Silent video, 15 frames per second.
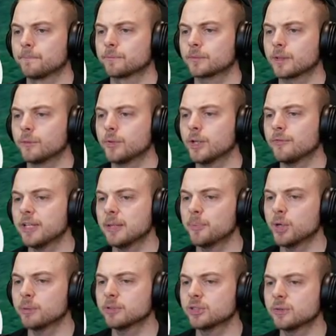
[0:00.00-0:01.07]
If we don't find that
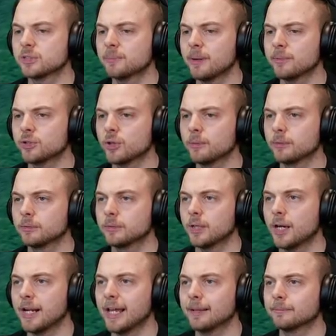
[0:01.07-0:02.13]
Pokemon soon, this might be trouble.
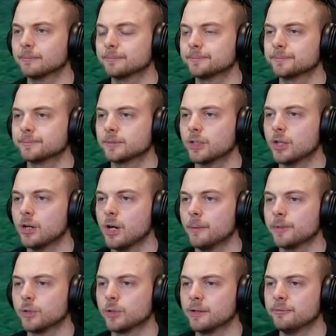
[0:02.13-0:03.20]
Alright, go hop,
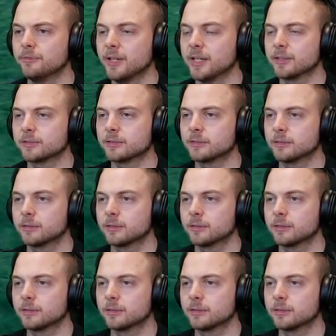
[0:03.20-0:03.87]
you going first.